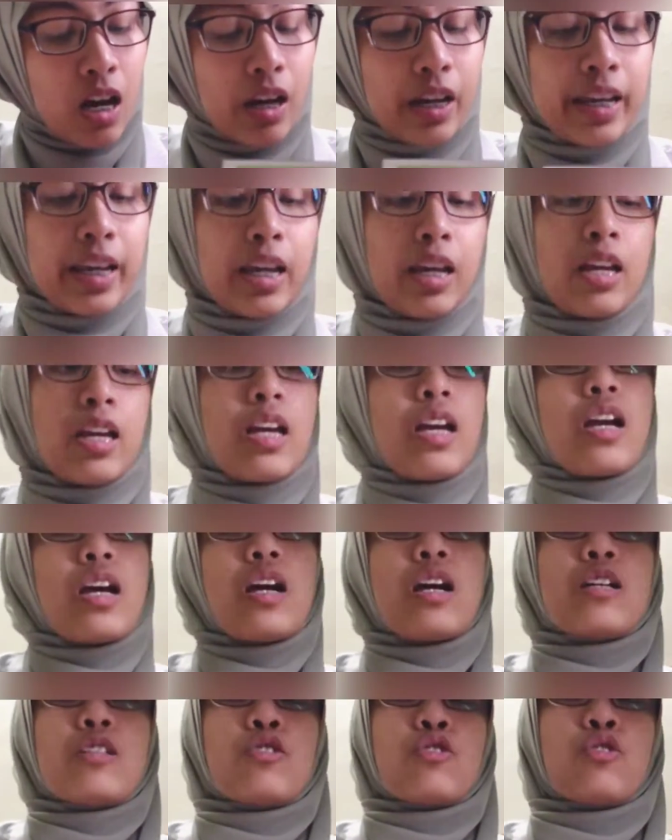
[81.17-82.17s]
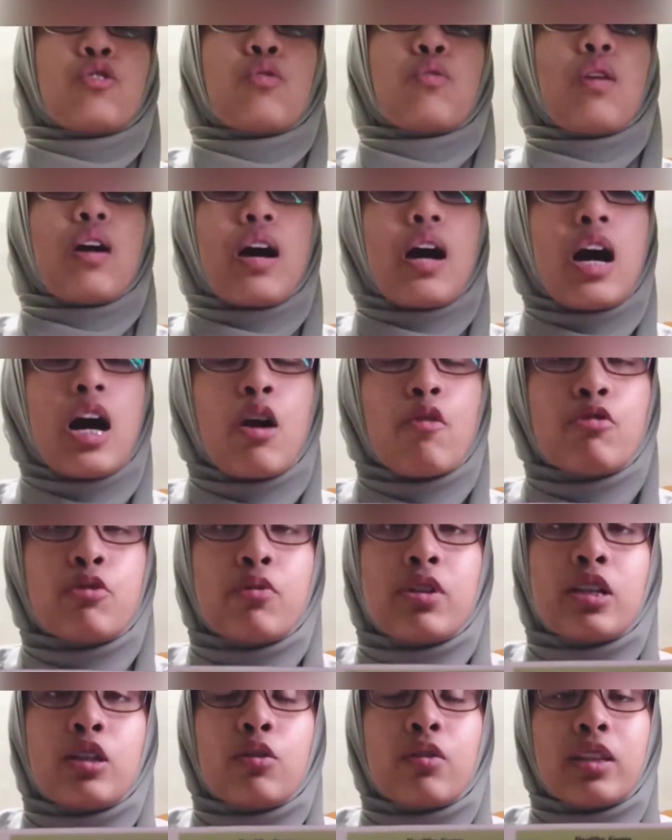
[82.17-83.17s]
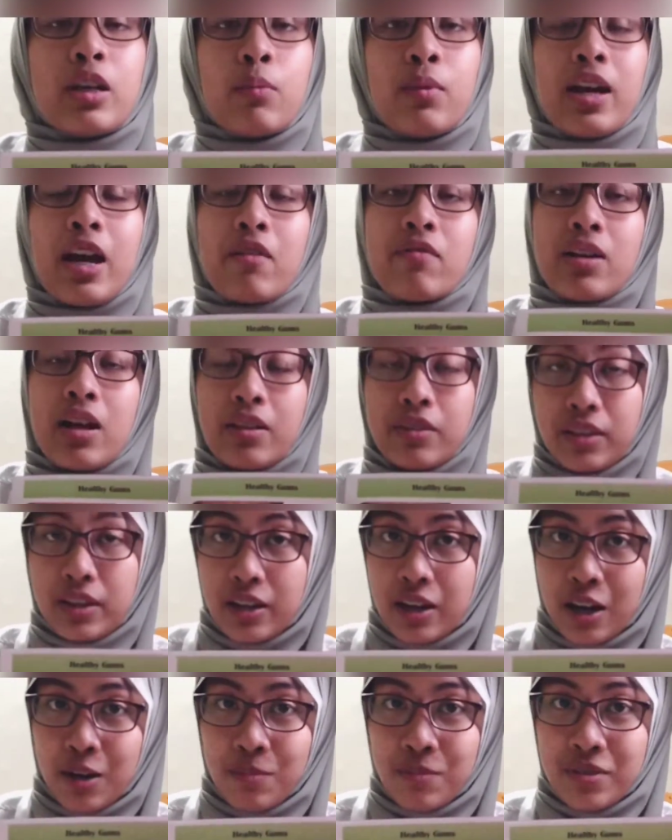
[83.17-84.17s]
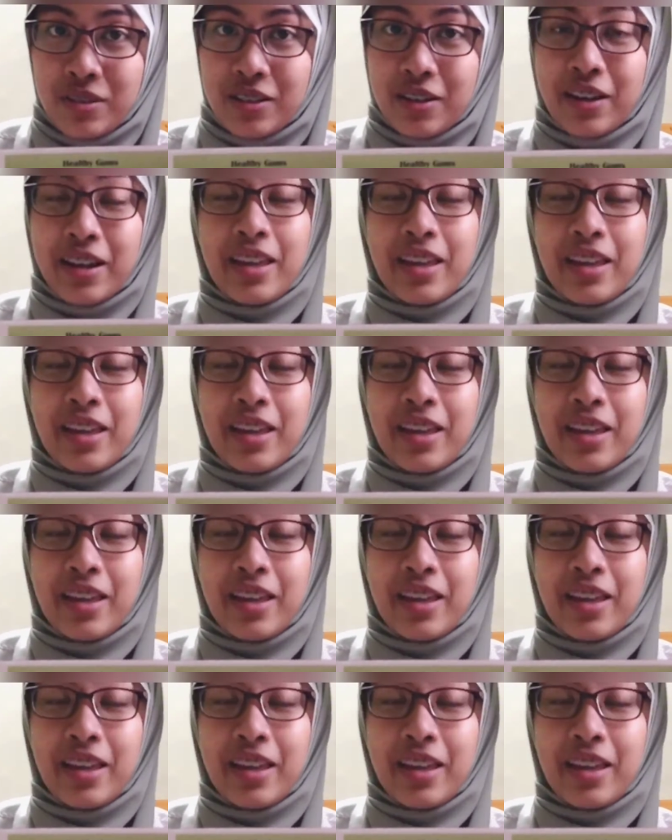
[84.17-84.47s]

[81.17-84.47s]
Okay, so how do we know that we have healthy gums?